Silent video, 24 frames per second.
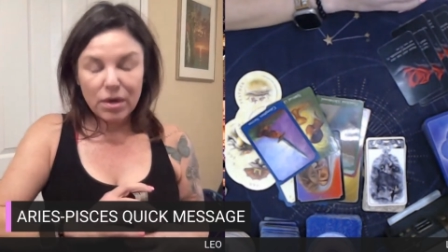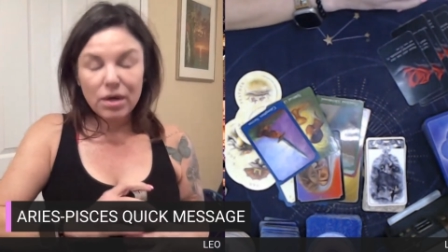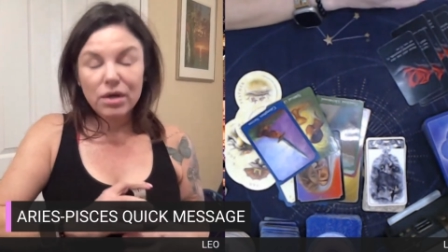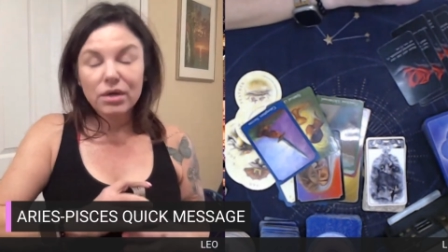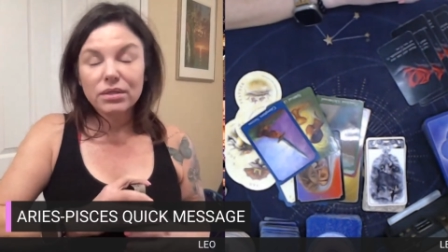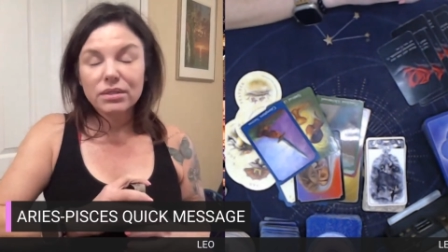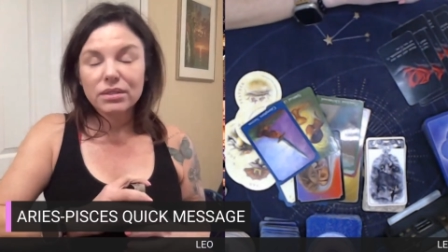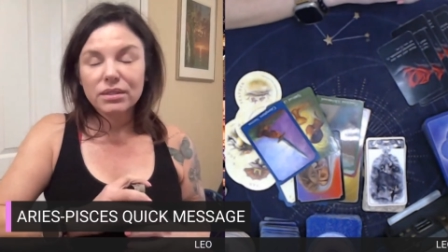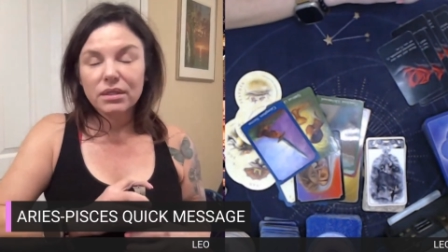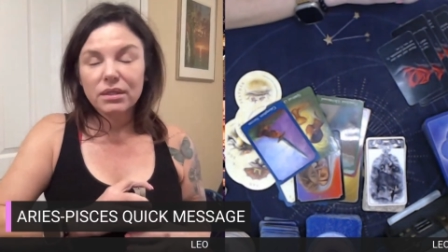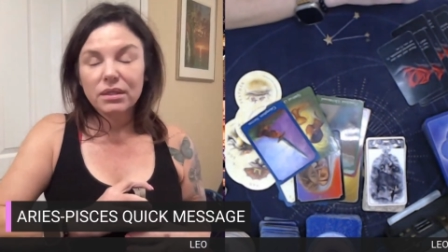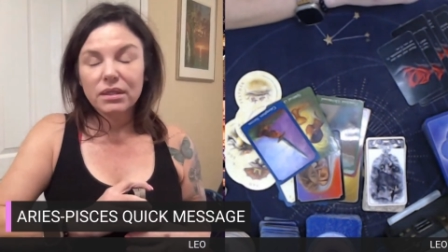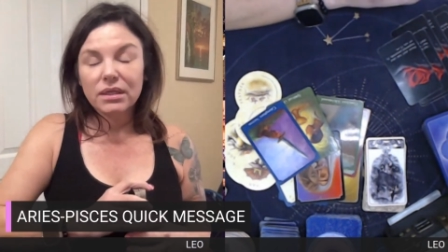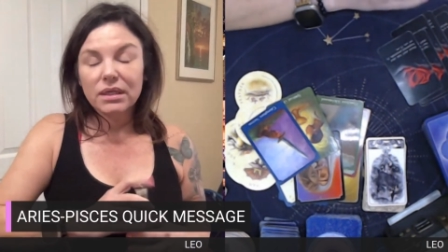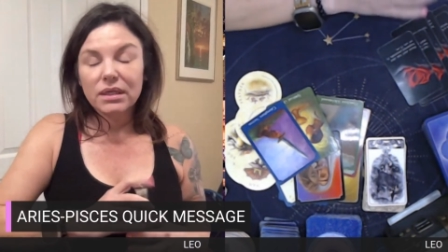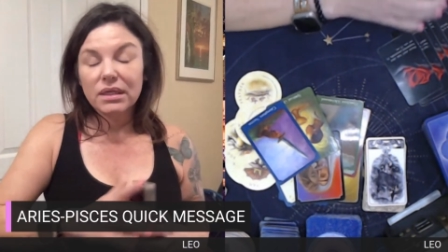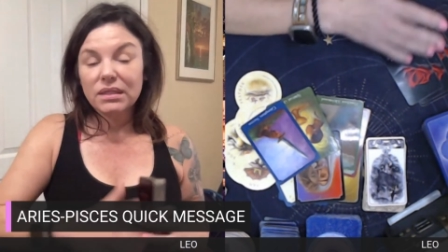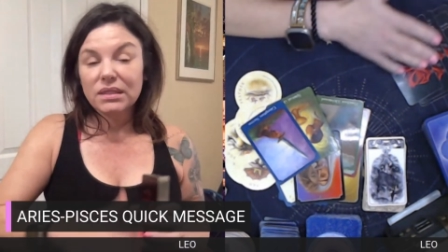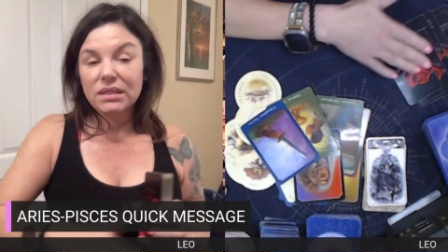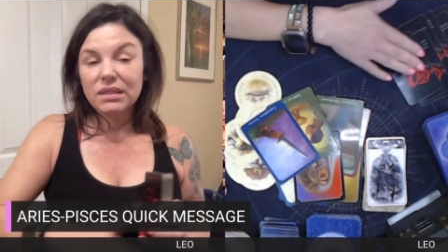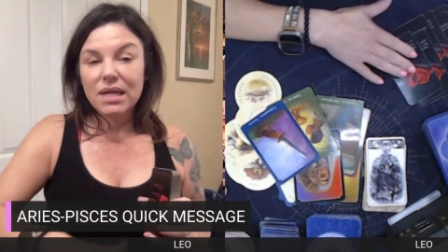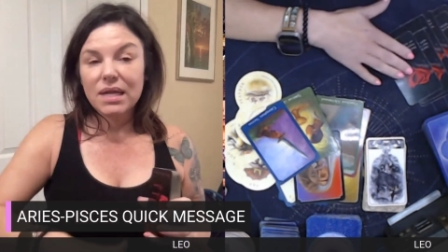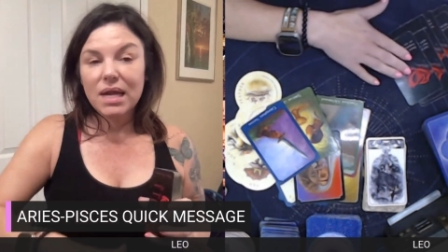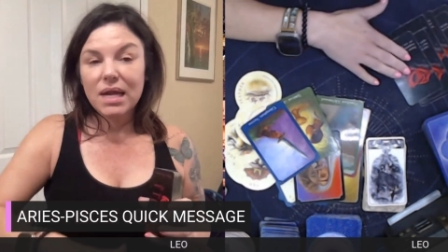personally.
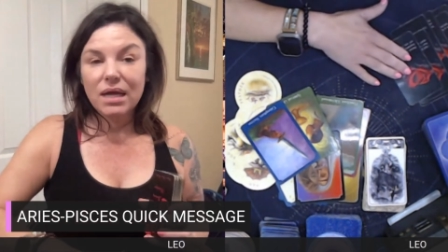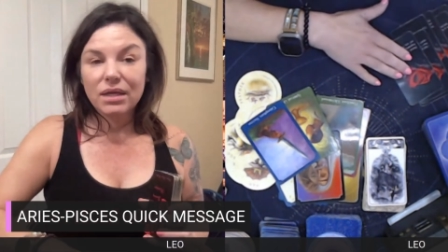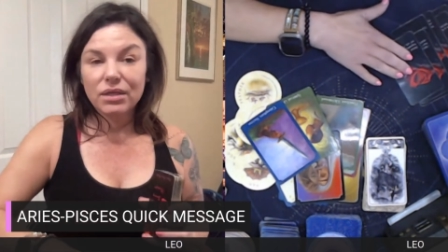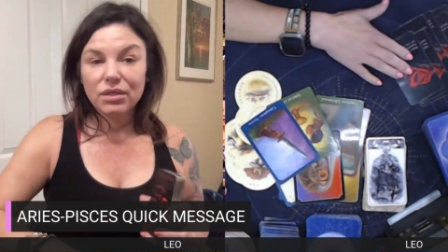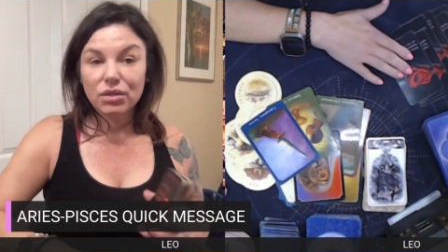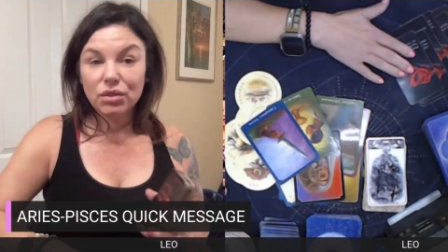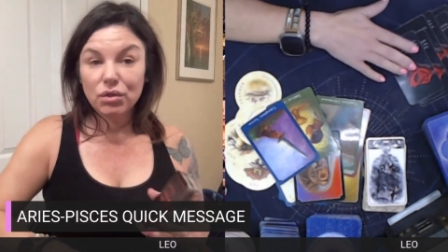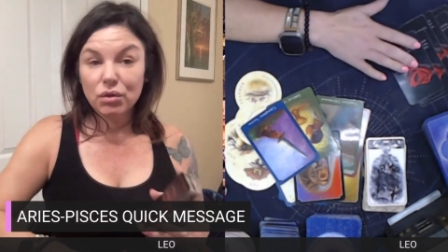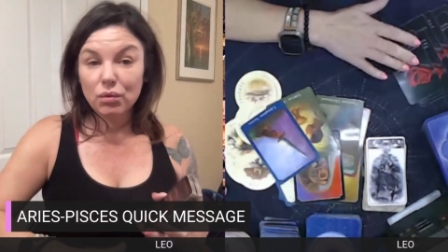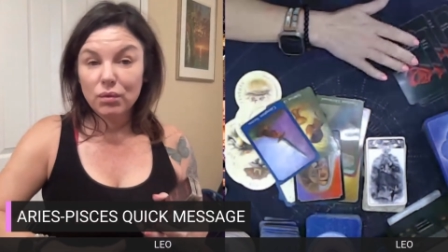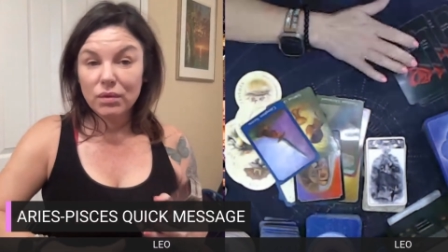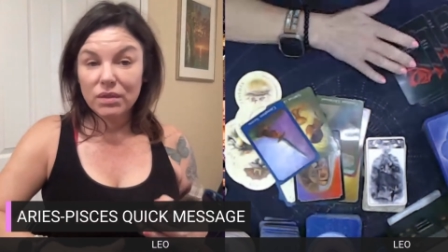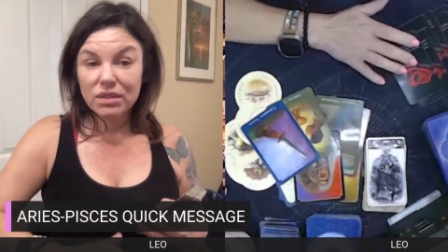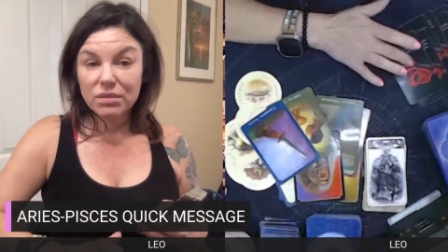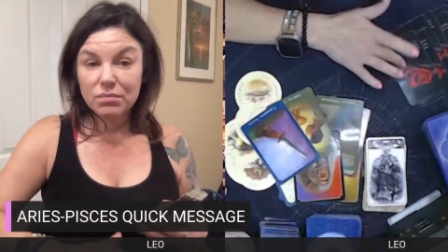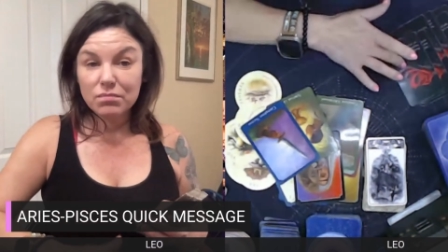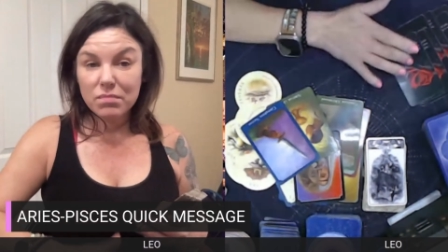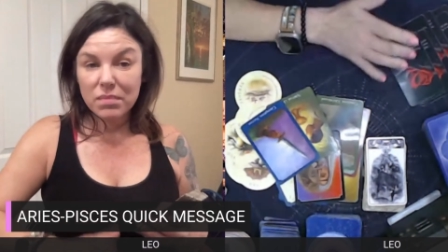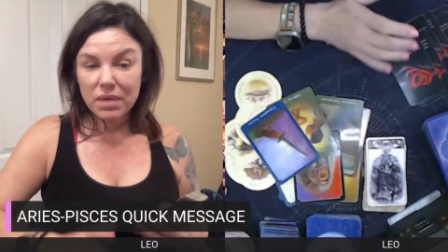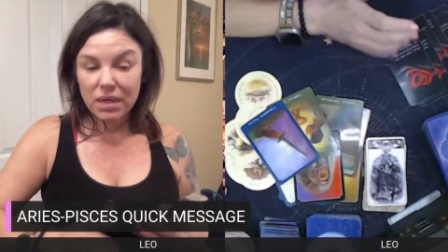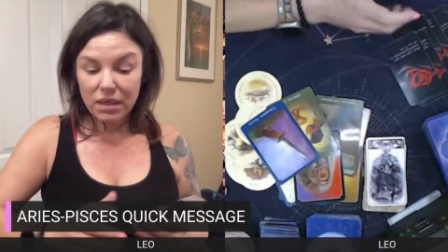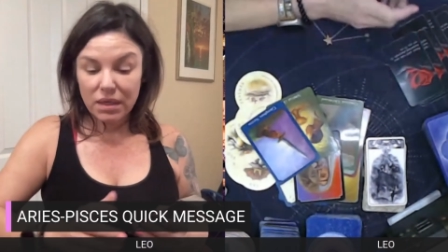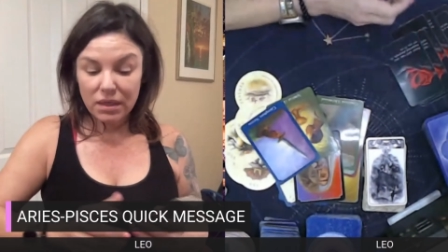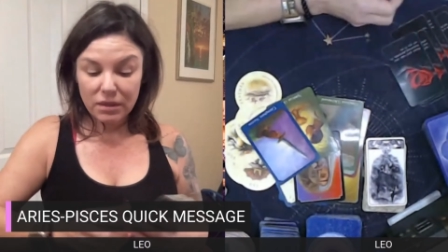It's not you, it's
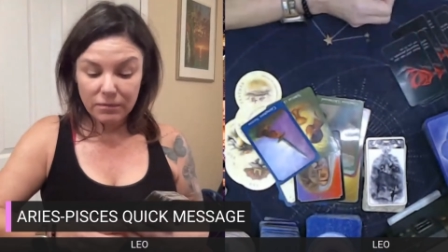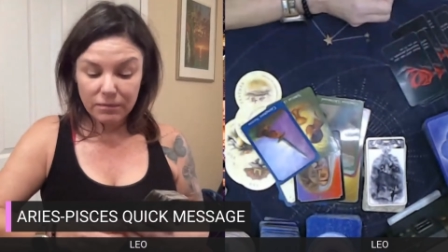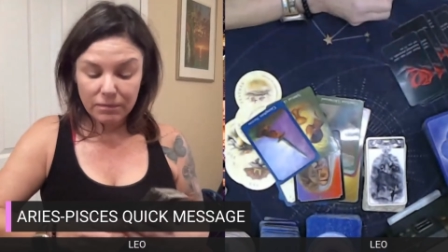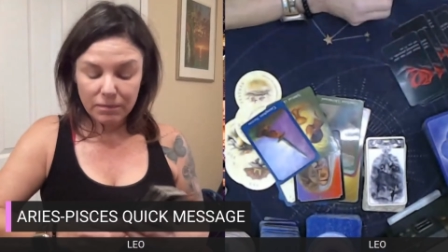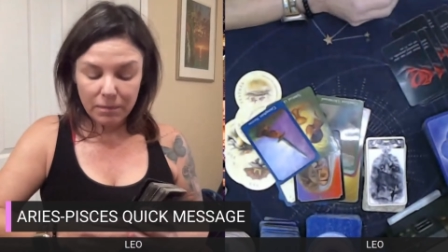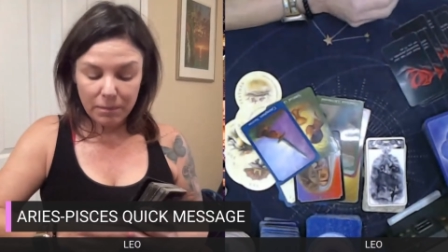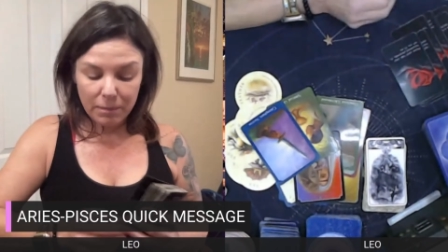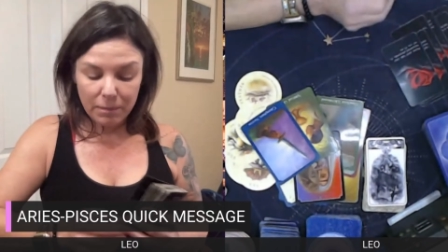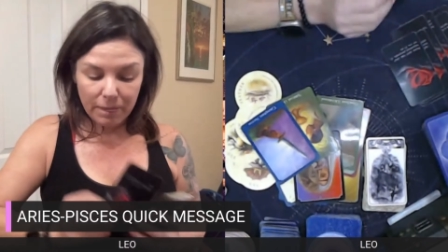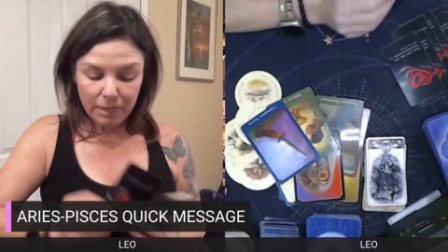me.